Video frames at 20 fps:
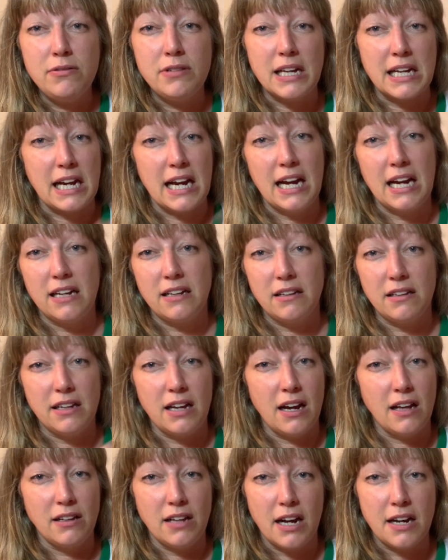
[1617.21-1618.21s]
like
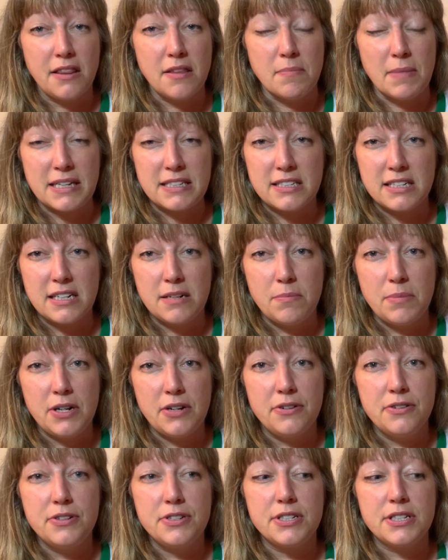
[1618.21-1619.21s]
a lot of the Mexican
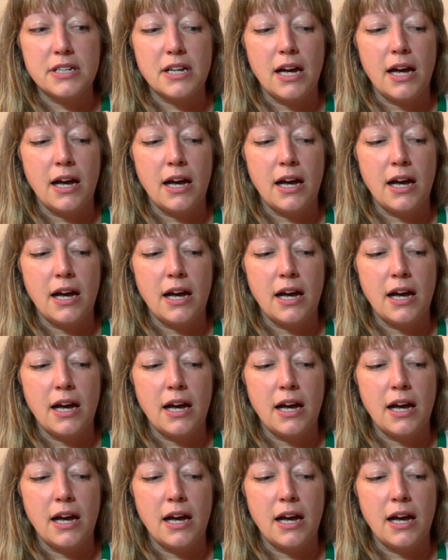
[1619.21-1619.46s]
beers,